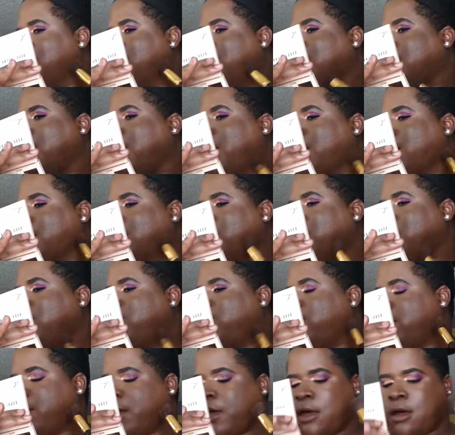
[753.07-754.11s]
lightly
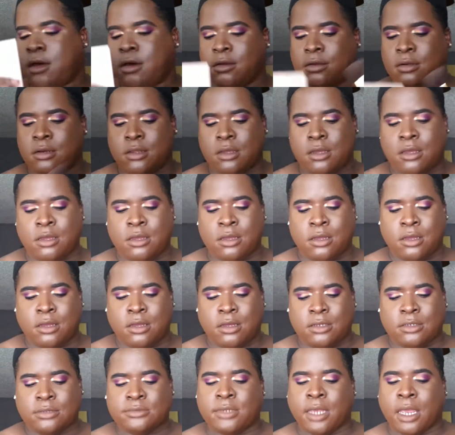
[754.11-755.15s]
buff it out,
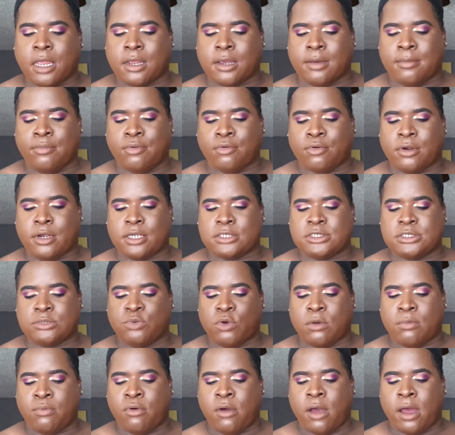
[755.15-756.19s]
take a brush
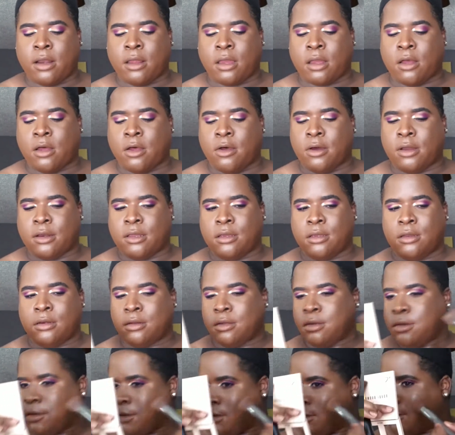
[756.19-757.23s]
with product on it,
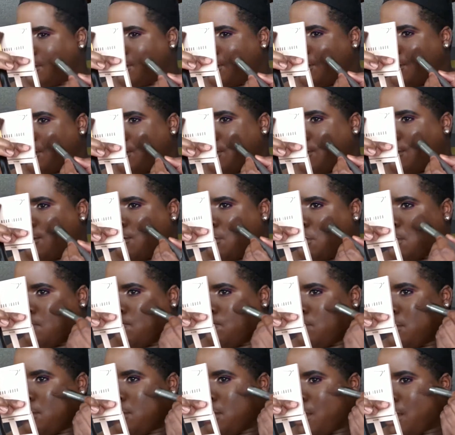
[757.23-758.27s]
buff
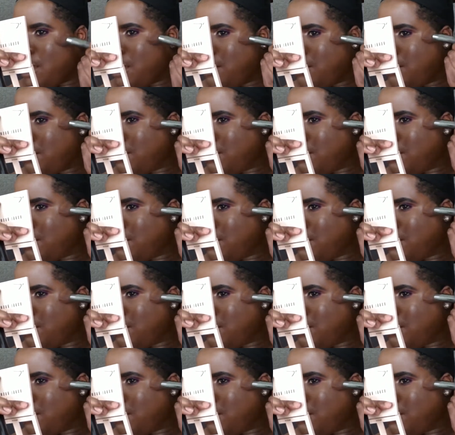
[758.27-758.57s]
it down.